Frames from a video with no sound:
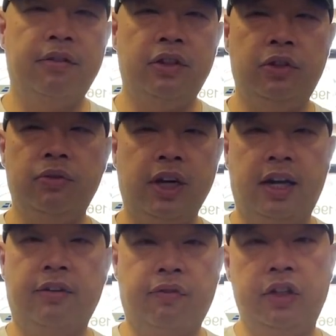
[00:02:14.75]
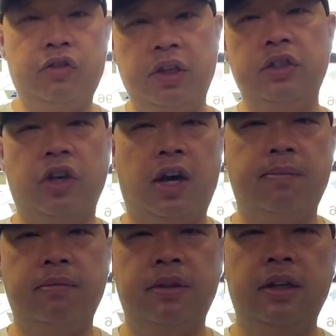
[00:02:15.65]
You got a free string
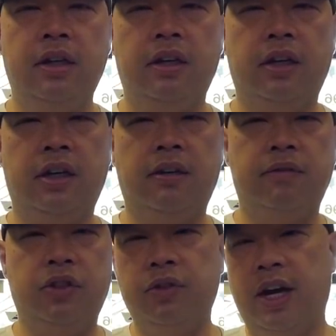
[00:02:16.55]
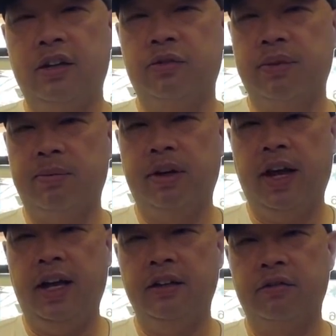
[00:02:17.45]
job. Do you guys remember
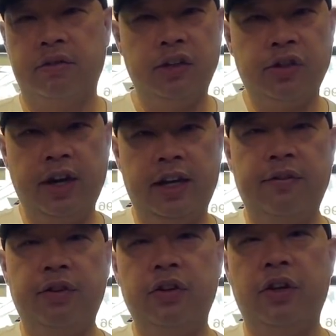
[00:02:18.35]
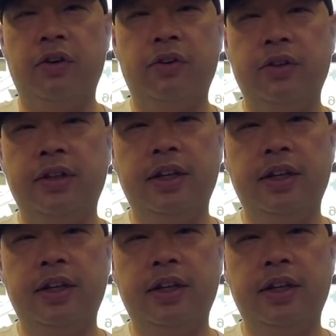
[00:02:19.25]
that? Raise your hand if you do.